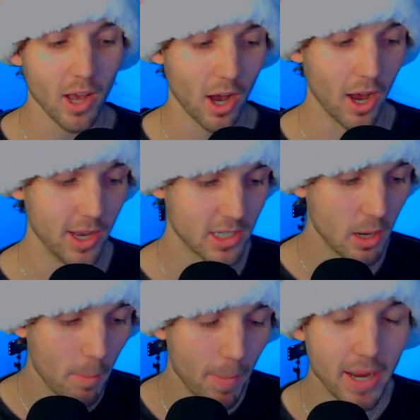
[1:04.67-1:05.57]
uh, is an
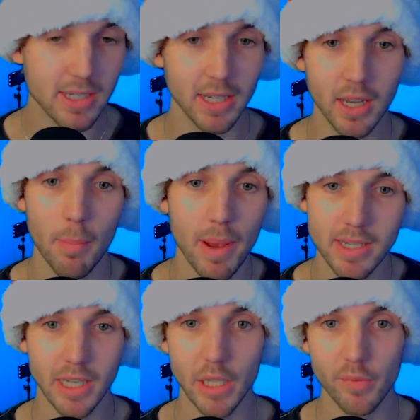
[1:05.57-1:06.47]
amazing,
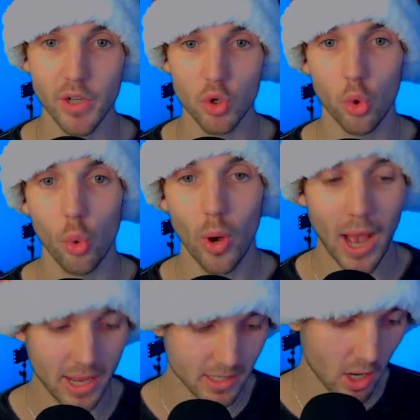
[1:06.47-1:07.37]
amazing individual who
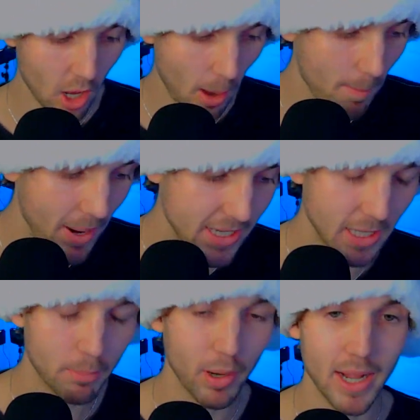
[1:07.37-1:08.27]
has
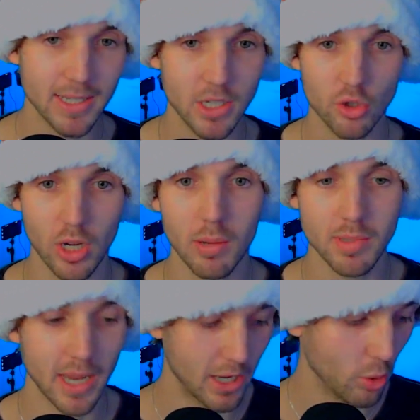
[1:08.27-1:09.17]
amazing plans and
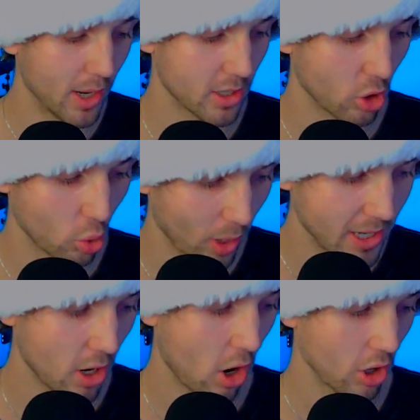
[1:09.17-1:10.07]
dreams, and who has a
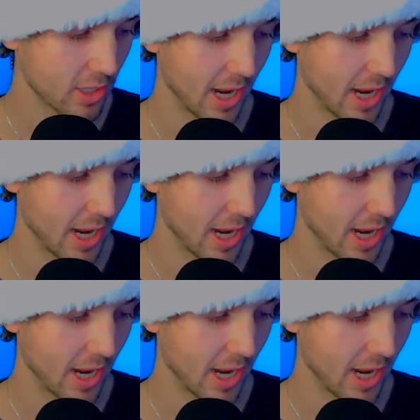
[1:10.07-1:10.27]
great heart,